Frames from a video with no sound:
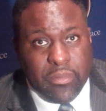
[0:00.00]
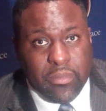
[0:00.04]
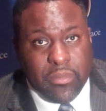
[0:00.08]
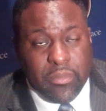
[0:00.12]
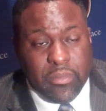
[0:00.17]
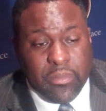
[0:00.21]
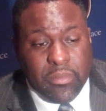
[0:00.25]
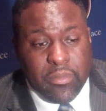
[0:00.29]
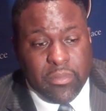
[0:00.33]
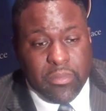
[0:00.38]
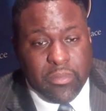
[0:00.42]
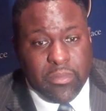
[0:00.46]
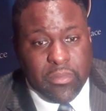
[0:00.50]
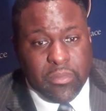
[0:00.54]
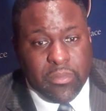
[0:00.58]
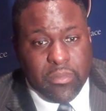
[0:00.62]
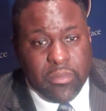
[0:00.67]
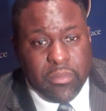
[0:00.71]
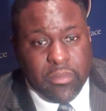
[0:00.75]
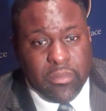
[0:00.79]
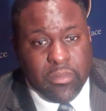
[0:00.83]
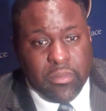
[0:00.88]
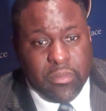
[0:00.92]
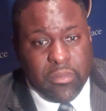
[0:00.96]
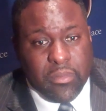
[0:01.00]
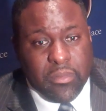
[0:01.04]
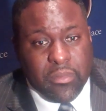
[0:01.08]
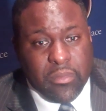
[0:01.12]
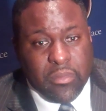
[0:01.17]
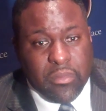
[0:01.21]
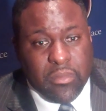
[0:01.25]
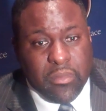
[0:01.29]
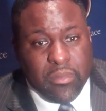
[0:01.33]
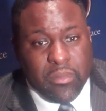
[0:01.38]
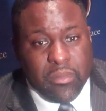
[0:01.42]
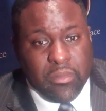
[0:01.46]
fans still
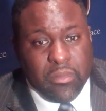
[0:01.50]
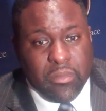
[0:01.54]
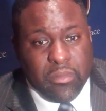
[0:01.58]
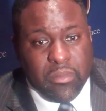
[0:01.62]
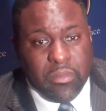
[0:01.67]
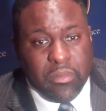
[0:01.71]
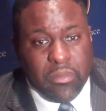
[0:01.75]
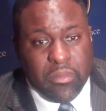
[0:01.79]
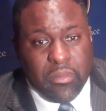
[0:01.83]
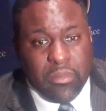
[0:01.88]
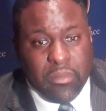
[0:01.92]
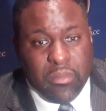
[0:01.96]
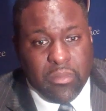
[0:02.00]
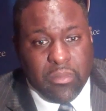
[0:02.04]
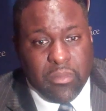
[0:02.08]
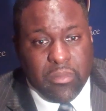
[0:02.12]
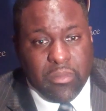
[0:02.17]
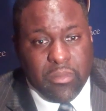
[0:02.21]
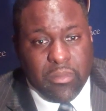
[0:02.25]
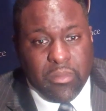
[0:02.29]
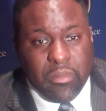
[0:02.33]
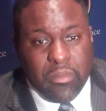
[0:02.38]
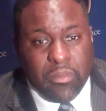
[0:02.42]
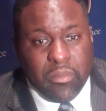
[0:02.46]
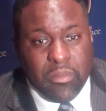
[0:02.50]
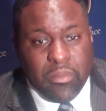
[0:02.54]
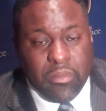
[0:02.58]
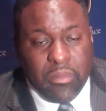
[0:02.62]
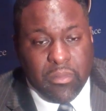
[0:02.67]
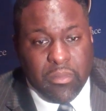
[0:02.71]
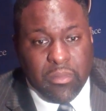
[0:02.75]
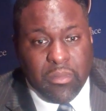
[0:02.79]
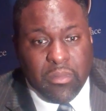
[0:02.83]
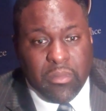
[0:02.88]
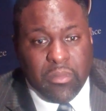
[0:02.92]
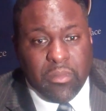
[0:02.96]
ask you about, you know, that play,
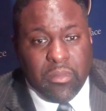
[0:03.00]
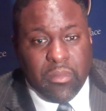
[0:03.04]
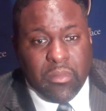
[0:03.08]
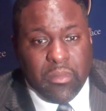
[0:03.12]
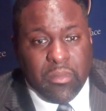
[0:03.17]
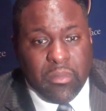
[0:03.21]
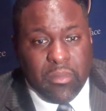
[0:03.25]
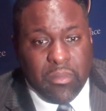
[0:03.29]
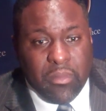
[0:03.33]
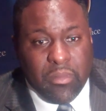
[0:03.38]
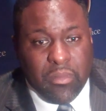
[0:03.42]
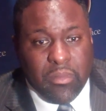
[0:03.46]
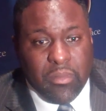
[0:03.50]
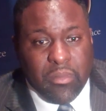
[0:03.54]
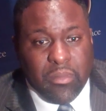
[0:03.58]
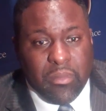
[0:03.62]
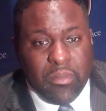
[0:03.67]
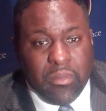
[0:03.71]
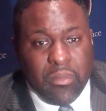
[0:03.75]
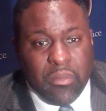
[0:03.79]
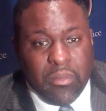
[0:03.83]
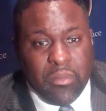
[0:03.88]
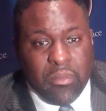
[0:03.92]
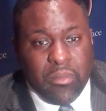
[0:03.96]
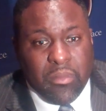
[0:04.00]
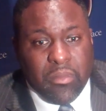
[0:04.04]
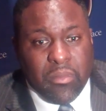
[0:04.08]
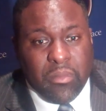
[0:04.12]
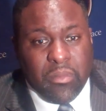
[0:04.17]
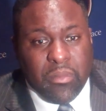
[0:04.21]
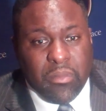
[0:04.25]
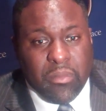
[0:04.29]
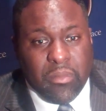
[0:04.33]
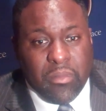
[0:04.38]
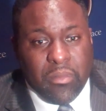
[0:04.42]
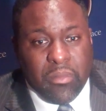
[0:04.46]
that busted play against
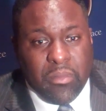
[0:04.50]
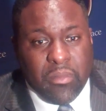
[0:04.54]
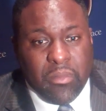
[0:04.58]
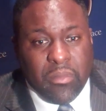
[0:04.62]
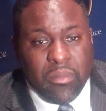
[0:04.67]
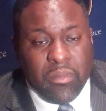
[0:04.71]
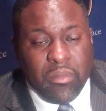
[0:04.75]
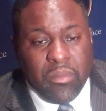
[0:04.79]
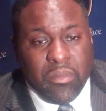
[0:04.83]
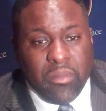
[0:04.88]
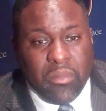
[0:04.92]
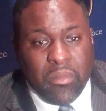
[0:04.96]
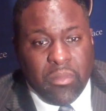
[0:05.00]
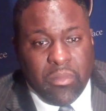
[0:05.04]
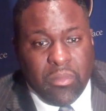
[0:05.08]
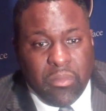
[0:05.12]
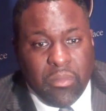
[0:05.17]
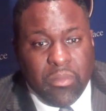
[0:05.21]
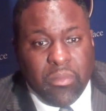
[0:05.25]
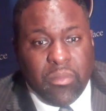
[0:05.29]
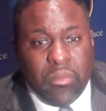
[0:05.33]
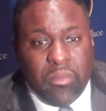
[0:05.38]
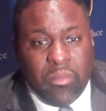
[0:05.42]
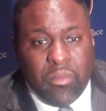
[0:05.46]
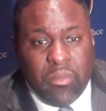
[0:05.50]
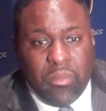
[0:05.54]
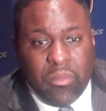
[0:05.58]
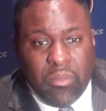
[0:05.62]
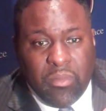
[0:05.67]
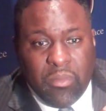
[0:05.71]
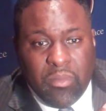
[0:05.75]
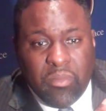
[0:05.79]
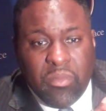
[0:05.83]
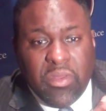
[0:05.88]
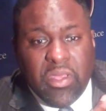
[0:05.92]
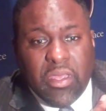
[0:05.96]
Penn State in
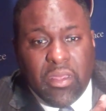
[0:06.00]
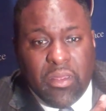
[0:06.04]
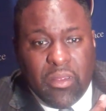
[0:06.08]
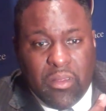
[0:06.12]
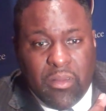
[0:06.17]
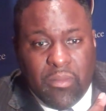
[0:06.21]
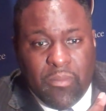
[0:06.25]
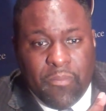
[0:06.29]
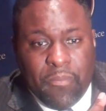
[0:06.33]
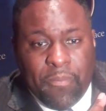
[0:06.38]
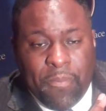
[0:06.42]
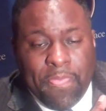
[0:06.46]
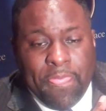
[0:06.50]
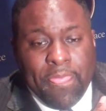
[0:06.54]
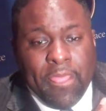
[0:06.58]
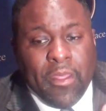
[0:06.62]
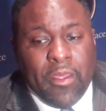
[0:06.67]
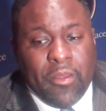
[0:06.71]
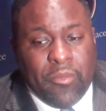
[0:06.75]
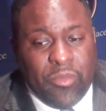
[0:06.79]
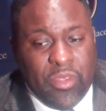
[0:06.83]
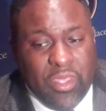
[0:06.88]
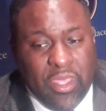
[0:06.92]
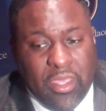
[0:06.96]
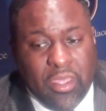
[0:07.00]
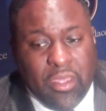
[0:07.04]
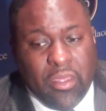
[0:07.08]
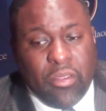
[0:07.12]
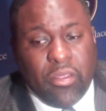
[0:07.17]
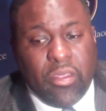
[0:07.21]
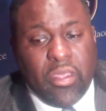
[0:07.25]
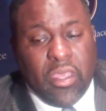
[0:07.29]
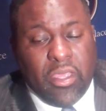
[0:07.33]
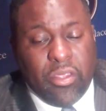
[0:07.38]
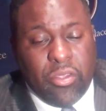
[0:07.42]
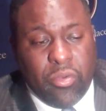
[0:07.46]
1980.
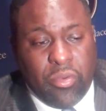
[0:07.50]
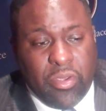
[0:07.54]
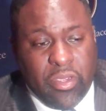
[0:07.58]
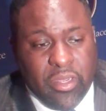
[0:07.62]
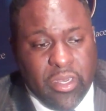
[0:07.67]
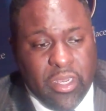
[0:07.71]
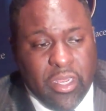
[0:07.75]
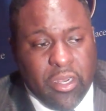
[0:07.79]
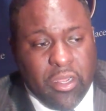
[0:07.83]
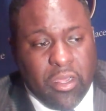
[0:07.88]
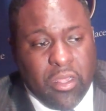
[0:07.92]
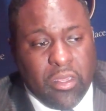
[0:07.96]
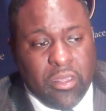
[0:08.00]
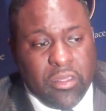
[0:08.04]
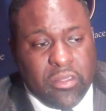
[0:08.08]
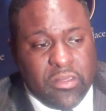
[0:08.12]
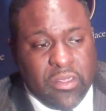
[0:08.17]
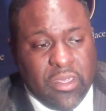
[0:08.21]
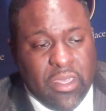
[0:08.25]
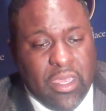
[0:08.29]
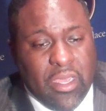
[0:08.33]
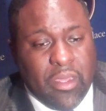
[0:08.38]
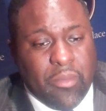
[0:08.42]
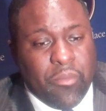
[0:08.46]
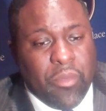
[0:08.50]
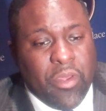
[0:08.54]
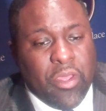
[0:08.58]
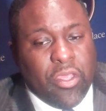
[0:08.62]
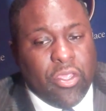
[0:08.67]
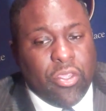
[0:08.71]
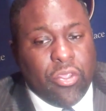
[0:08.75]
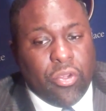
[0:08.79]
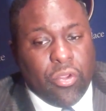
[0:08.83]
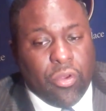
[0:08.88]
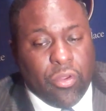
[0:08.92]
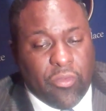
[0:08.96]
Yeah, yeah, you hear that all the time.
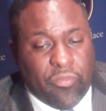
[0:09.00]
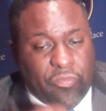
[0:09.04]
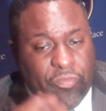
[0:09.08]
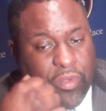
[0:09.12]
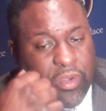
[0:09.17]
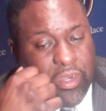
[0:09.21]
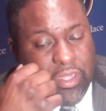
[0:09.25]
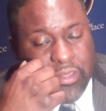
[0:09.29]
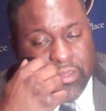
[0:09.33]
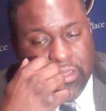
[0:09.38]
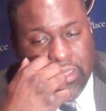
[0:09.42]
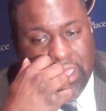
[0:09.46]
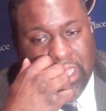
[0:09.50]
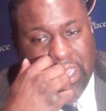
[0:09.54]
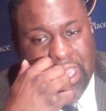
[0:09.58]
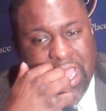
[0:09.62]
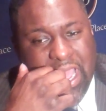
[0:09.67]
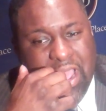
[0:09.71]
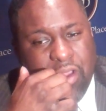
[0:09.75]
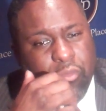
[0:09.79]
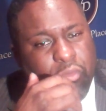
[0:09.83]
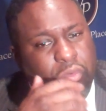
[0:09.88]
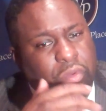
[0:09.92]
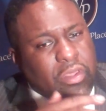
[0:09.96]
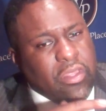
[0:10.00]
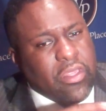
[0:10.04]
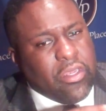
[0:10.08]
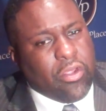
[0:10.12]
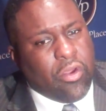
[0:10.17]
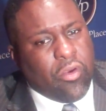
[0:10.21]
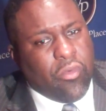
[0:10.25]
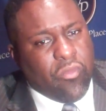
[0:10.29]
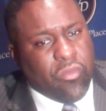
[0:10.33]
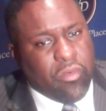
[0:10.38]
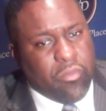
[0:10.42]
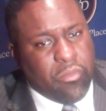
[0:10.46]
You know, the funny thing, I really
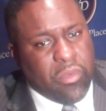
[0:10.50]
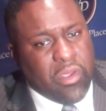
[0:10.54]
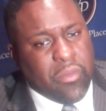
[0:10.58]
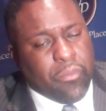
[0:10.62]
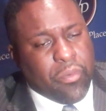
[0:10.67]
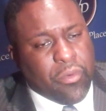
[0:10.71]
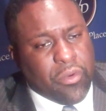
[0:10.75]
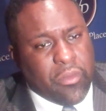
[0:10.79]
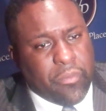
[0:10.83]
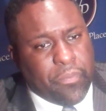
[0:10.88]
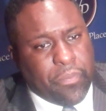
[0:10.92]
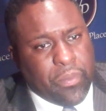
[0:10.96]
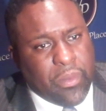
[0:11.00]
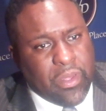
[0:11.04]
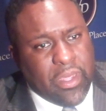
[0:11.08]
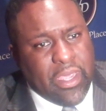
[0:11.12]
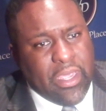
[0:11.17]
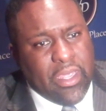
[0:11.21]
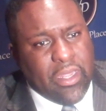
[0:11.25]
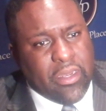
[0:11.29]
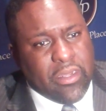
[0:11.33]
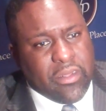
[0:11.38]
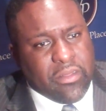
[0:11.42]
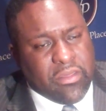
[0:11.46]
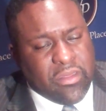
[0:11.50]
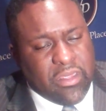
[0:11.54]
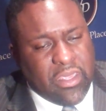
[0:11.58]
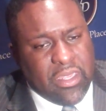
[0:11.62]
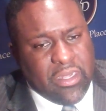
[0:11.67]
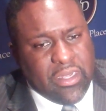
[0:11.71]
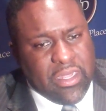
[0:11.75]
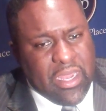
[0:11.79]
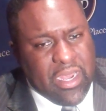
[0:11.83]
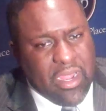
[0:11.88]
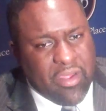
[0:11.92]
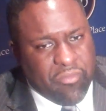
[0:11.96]
don't remember the play. The thing
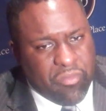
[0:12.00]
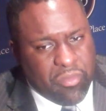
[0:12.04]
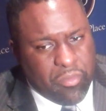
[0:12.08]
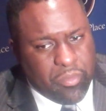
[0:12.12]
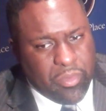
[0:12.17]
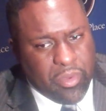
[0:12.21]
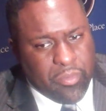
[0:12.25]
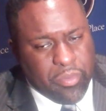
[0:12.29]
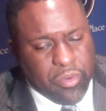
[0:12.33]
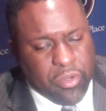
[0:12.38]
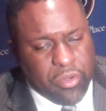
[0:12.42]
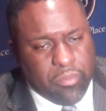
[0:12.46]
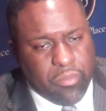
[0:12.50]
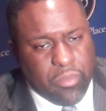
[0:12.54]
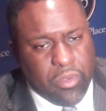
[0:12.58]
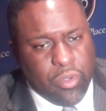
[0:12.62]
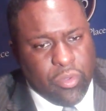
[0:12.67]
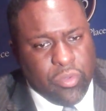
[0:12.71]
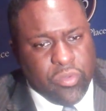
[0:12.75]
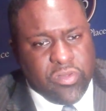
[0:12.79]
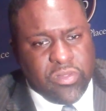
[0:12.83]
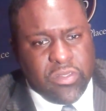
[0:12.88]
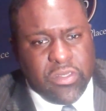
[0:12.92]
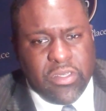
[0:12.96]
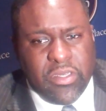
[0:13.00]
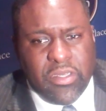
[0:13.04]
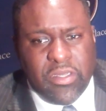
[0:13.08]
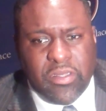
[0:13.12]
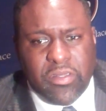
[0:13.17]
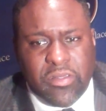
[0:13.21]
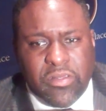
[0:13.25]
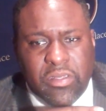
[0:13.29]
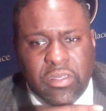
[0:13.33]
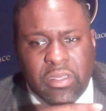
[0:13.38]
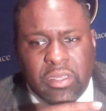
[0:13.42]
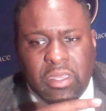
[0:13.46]
that I remember the most
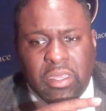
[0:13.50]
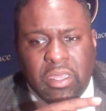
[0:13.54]
is